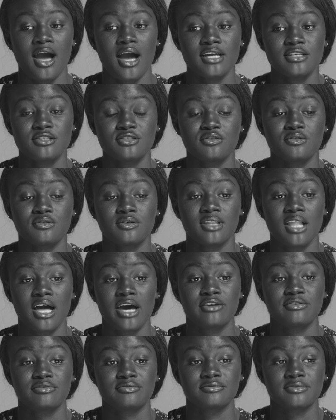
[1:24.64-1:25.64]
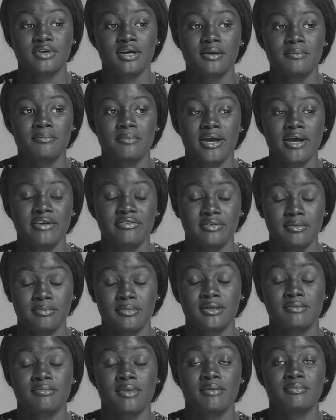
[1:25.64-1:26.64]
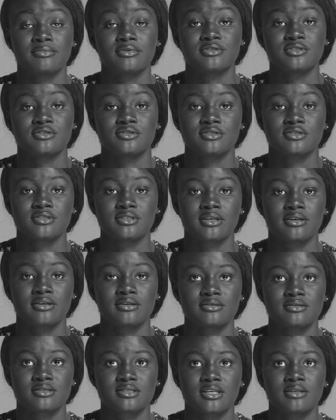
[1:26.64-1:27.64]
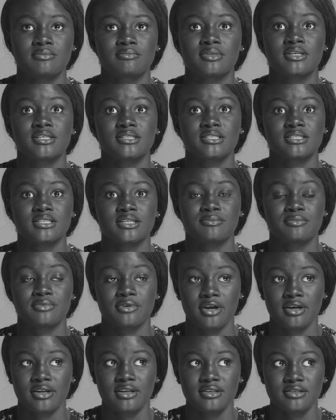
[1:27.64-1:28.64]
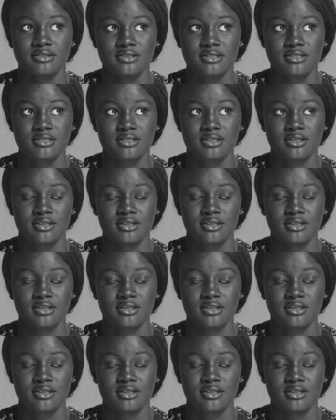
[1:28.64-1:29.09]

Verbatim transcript: I saw a lot of um, my family members using skin bleaching products